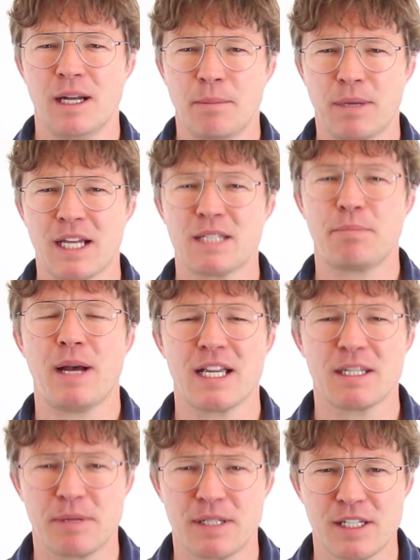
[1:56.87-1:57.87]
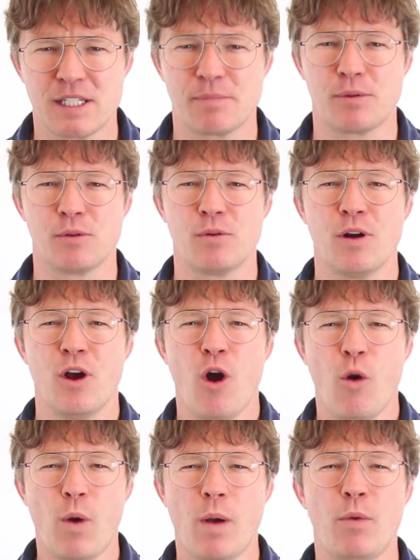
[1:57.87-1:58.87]
plus past participle
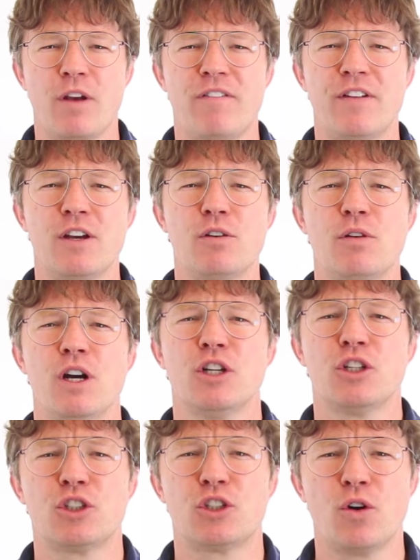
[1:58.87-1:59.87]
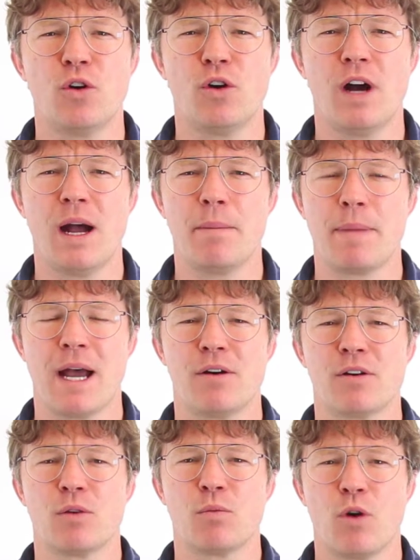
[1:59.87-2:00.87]
when we feel sure
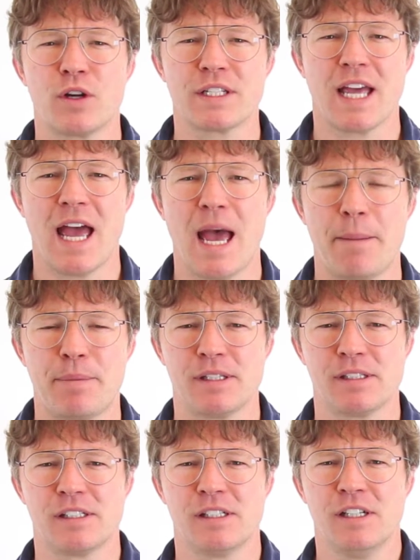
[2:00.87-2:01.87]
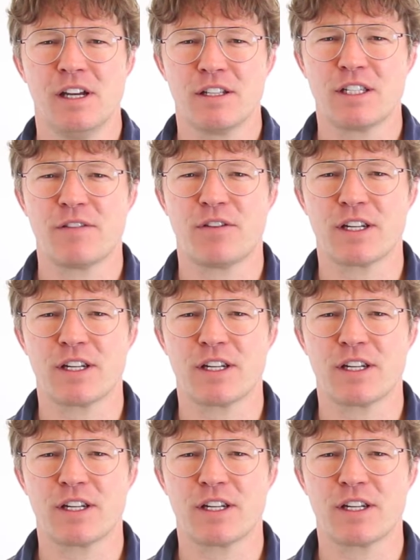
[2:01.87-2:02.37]
about what happened. So for